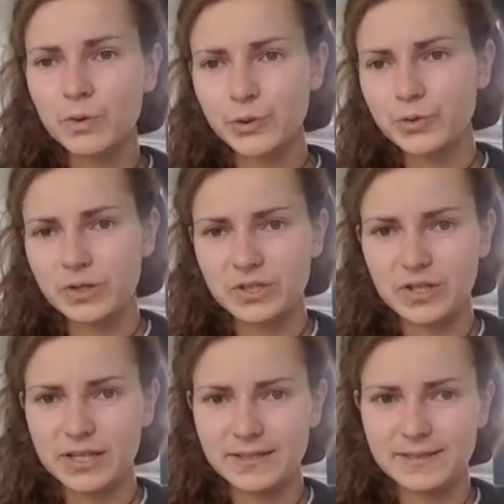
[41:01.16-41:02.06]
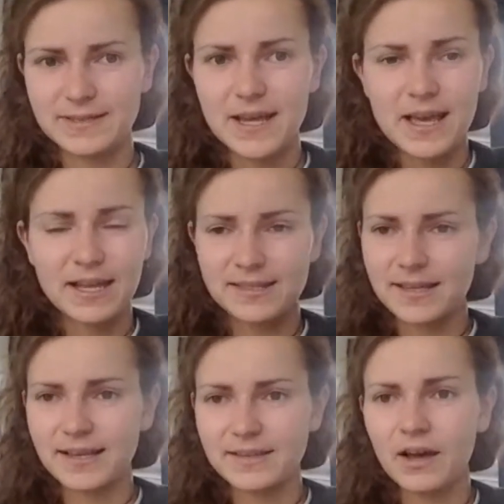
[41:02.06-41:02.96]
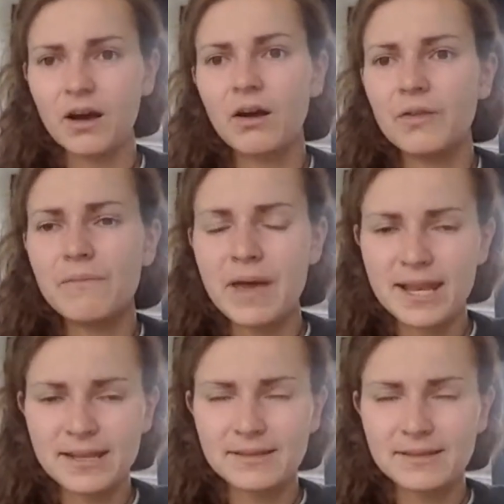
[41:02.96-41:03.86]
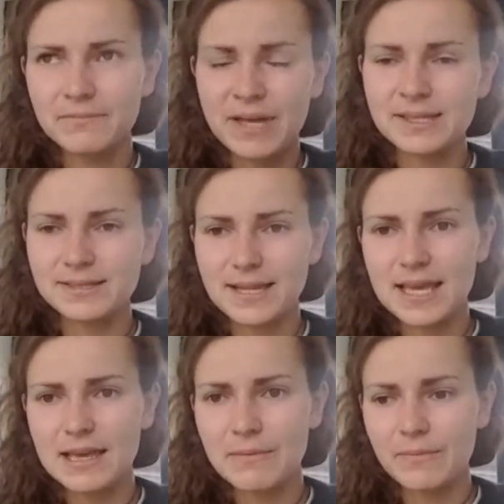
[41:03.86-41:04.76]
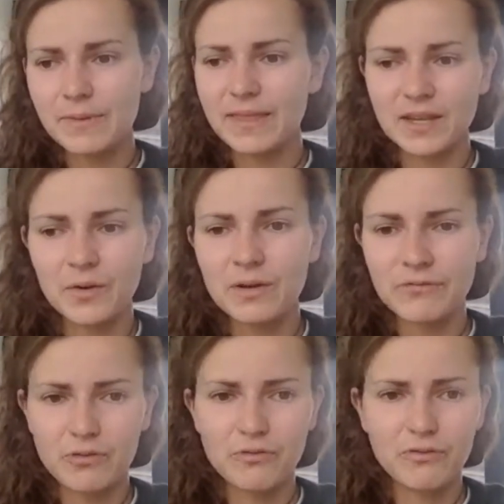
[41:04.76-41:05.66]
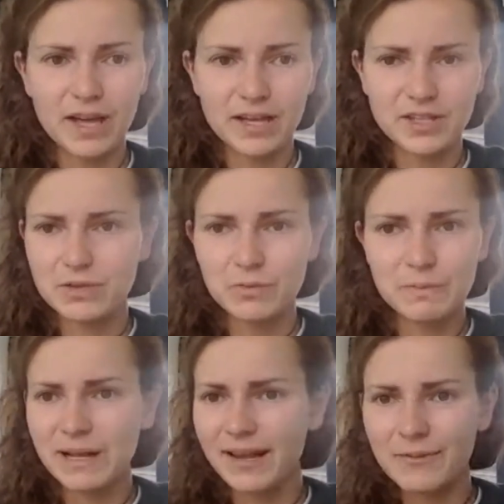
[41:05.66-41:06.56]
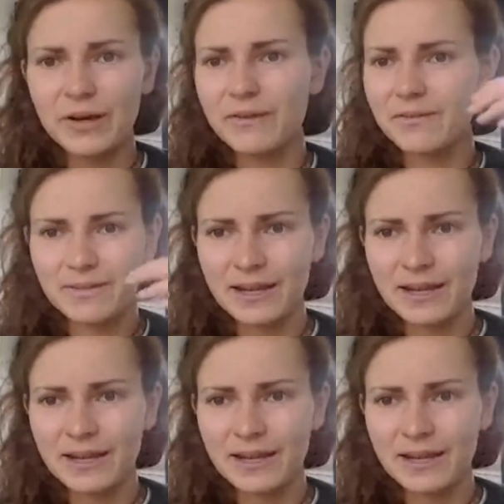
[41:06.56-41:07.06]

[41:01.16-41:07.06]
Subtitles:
nutritionist, and said that, oh, the men's team, like they don't eat fruit and veg, he would be like, well, they're